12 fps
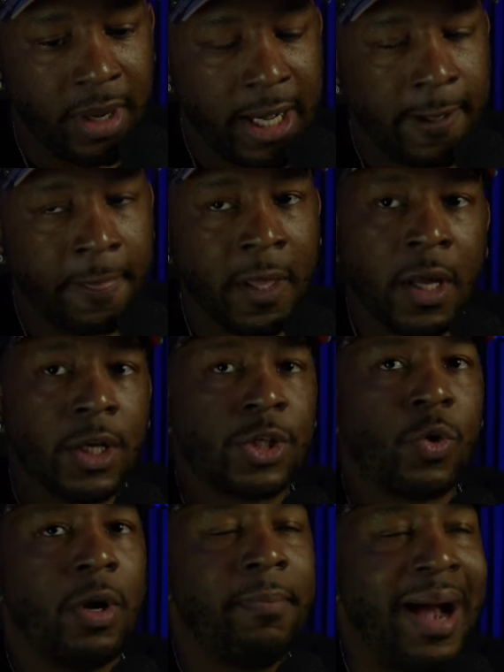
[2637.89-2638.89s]
But
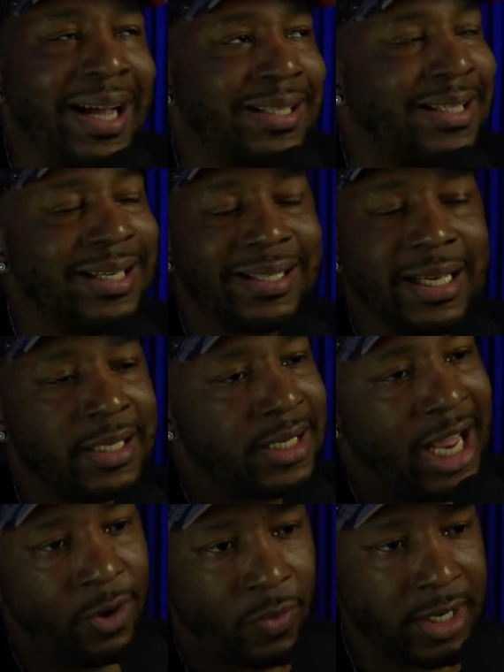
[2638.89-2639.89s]
so, in my sense,
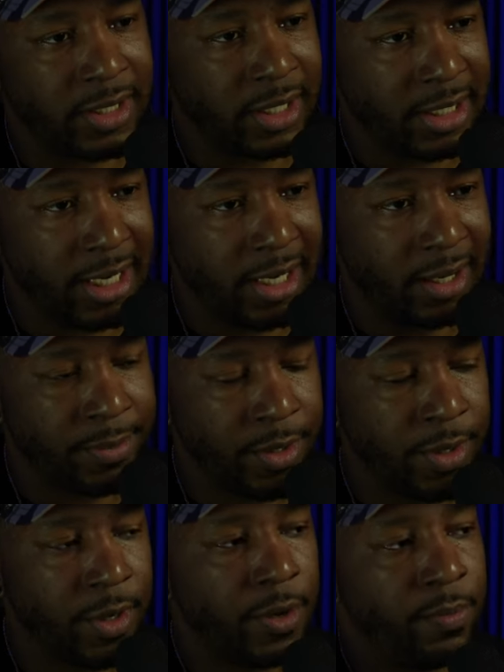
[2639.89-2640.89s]
it's not wasted time.
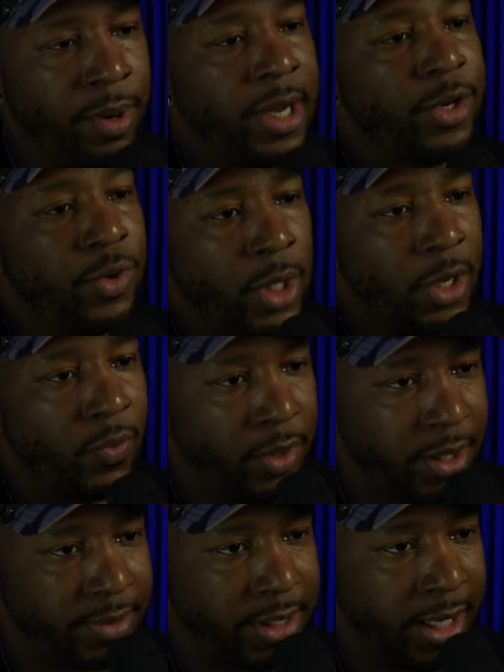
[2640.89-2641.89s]
But you
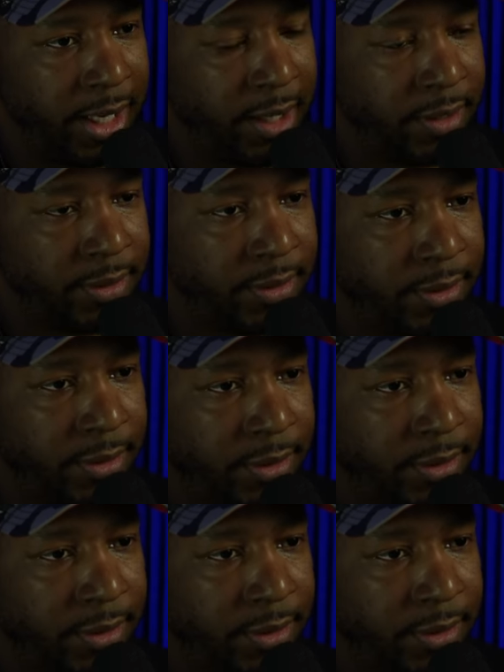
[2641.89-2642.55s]
get what I'm saying.